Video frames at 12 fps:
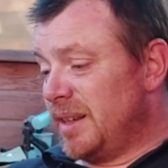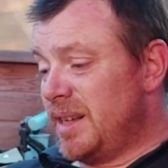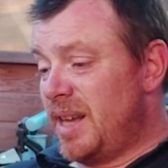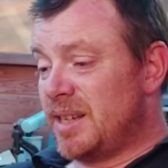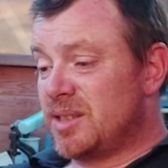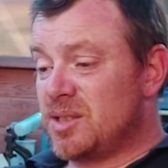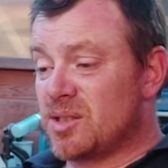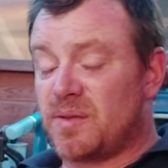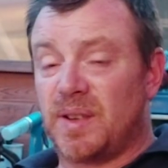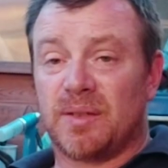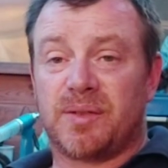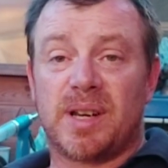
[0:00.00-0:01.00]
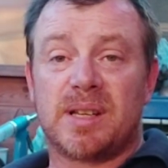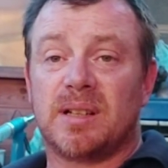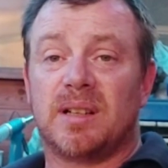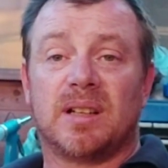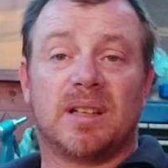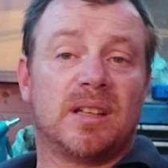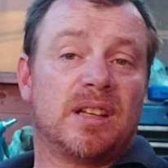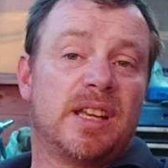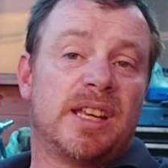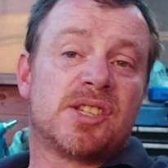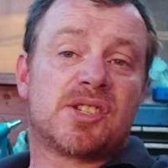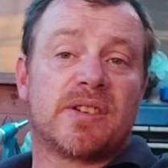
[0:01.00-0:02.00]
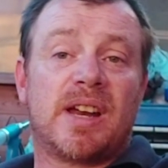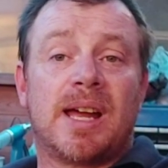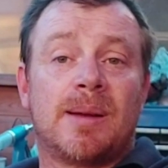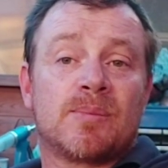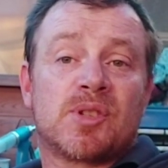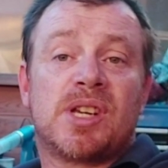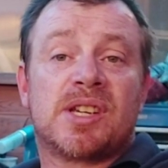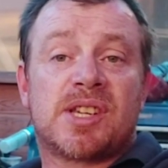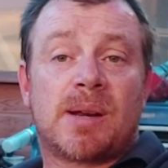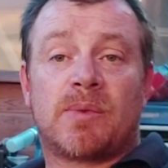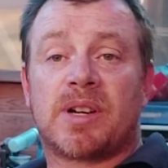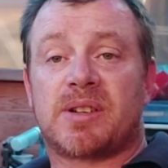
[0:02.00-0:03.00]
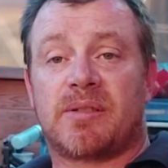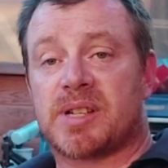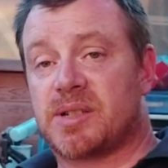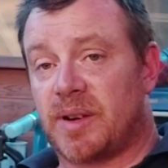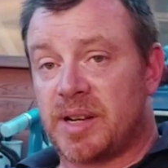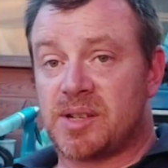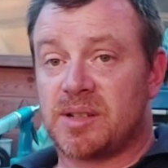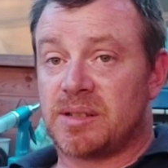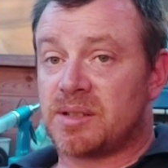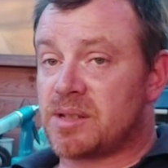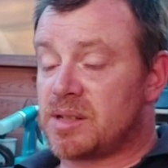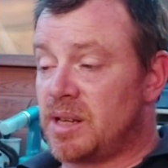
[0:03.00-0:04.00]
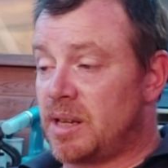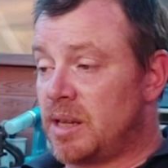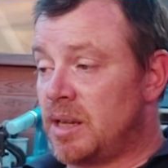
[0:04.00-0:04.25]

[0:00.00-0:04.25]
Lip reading: Yeah, just feel free. Instagram, CSM Retro Restorations,